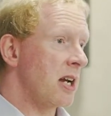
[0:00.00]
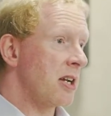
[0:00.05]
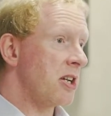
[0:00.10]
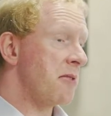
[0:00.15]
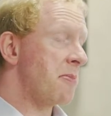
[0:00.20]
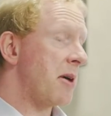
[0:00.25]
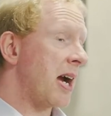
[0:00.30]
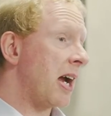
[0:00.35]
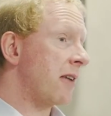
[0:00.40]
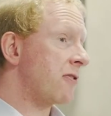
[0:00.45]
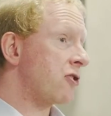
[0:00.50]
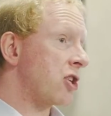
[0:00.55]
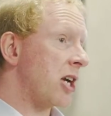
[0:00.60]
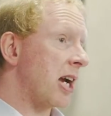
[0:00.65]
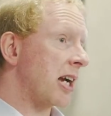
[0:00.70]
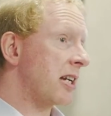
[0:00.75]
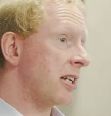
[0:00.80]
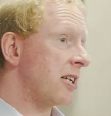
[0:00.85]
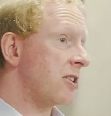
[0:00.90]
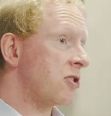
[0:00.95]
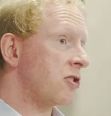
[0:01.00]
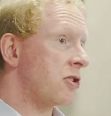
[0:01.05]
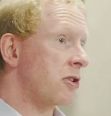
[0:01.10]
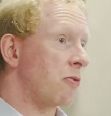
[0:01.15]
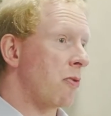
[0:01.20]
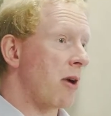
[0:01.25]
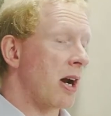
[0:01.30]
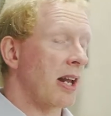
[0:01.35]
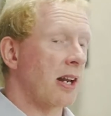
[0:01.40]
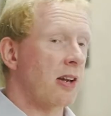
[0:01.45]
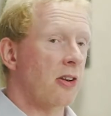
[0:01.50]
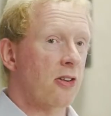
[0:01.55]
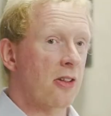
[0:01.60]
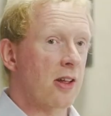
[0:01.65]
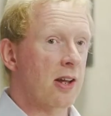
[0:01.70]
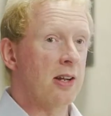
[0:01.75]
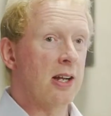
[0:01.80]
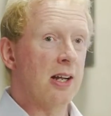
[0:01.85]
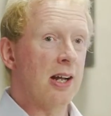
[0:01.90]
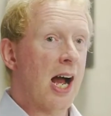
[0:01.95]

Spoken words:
you might have checklists that run into the